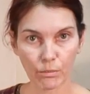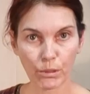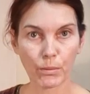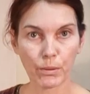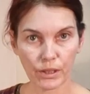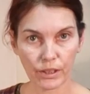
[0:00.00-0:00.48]

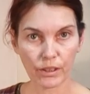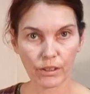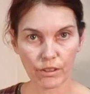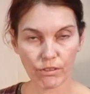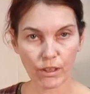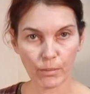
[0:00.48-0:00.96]
proper
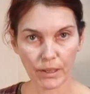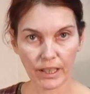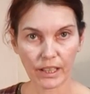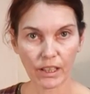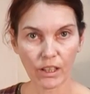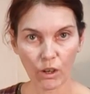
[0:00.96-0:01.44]

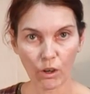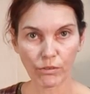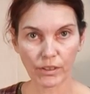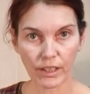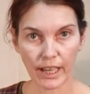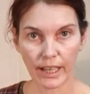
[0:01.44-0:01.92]
scrubbing
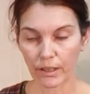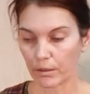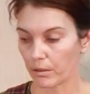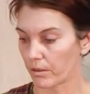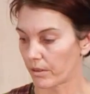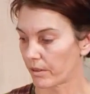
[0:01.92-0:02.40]
of the
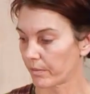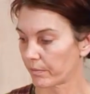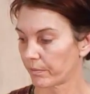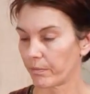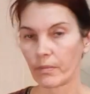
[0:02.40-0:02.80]
nails.